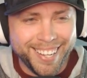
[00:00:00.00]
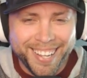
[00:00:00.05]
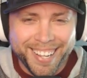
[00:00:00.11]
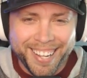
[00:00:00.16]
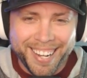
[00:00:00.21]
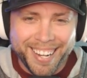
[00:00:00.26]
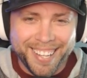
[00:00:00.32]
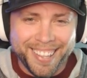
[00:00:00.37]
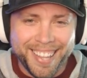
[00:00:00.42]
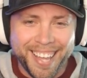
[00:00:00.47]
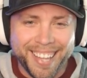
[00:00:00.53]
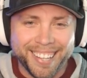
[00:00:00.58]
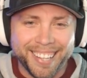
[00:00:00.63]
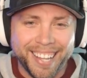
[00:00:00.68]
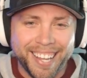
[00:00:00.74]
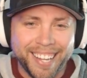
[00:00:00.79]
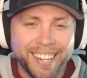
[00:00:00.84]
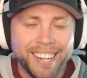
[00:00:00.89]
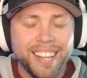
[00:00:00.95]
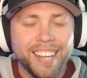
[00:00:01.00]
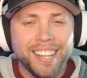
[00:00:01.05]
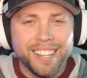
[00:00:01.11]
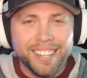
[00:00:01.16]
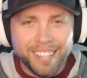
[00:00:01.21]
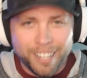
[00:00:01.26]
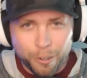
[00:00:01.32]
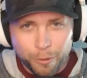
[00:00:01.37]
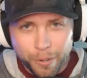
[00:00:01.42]
in that lane.
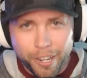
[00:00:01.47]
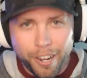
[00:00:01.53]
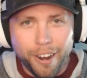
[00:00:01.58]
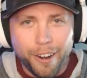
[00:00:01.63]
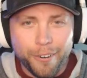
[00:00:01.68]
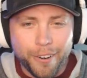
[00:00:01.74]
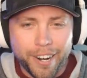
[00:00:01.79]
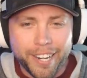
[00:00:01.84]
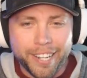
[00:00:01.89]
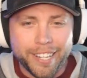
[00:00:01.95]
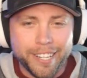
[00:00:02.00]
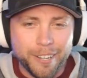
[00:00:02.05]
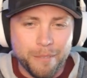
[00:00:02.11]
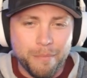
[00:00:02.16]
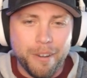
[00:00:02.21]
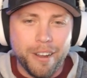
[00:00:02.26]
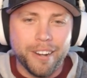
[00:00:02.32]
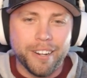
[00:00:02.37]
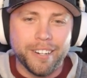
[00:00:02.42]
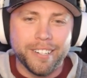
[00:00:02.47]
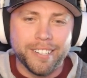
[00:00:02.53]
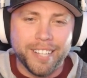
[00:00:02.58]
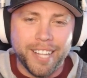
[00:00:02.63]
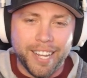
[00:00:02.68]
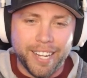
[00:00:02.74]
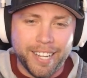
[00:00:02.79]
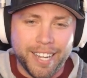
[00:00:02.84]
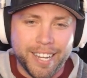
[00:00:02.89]
We are running Killmonger,
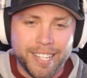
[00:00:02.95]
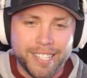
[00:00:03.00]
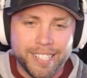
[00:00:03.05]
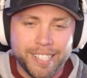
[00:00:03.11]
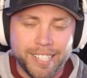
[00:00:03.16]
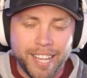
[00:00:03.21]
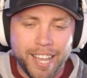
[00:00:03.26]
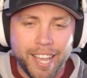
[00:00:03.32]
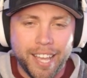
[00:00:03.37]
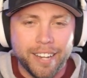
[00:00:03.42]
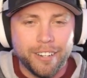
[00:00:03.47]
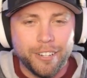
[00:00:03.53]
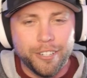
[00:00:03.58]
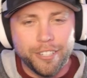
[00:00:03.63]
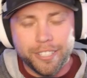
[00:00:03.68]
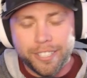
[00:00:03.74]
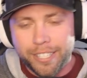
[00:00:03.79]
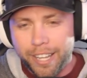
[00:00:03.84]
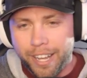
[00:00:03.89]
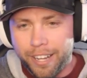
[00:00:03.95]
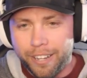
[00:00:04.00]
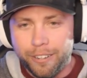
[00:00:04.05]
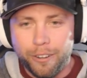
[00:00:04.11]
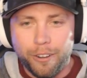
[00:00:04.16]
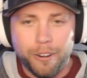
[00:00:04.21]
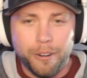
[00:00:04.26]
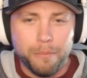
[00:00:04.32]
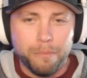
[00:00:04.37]
like I said, good tech
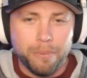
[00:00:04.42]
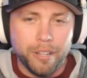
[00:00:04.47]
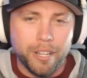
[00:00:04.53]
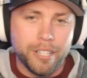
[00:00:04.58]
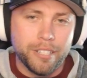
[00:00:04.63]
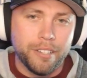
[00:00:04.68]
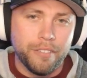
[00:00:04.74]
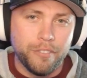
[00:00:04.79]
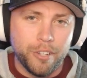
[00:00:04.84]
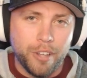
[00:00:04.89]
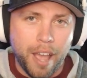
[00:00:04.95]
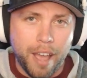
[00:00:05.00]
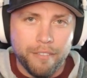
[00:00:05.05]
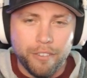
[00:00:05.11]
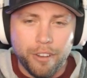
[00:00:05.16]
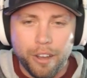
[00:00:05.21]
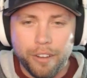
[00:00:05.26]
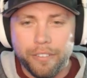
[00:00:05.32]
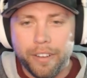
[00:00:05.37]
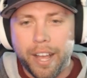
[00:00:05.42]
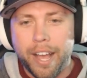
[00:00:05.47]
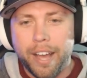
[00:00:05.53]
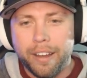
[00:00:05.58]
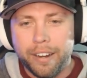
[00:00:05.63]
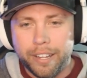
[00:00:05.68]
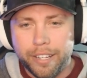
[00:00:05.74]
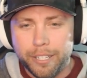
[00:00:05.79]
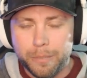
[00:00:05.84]
card. Plus, if you have Nova
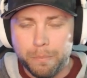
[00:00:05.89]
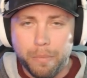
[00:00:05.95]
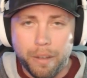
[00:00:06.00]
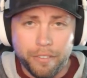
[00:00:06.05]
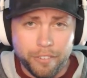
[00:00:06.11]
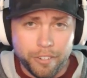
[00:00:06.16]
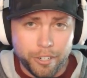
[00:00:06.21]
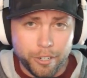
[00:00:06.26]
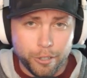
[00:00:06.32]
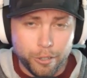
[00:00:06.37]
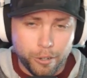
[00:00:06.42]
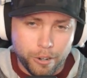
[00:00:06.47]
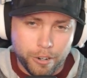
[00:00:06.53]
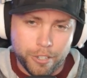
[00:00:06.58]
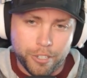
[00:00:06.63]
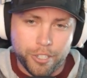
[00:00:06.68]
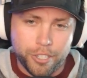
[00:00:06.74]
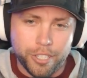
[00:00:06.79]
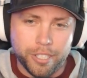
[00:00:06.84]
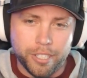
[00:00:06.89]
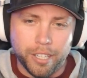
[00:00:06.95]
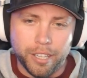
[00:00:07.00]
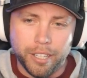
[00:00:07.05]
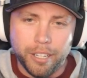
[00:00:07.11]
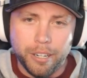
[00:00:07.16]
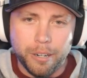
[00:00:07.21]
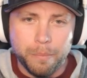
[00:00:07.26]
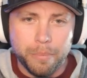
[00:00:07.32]
out, is buffing your cards just a
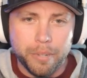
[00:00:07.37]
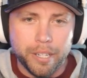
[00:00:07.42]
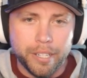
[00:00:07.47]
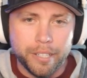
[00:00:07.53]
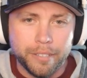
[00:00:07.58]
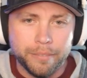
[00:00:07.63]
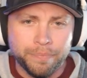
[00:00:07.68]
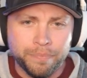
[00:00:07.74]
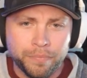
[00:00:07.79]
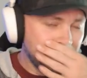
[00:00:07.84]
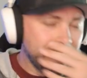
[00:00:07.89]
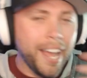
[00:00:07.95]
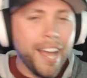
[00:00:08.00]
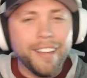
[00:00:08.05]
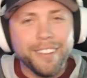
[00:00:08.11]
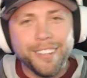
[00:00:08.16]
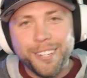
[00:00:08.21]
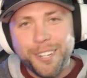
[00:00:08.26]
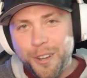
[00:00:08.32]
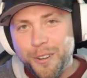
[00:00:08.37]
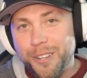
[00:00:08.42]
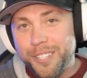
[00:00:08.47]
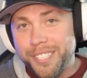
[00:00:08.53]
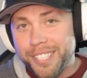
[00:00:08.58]
little bit. Now, the newest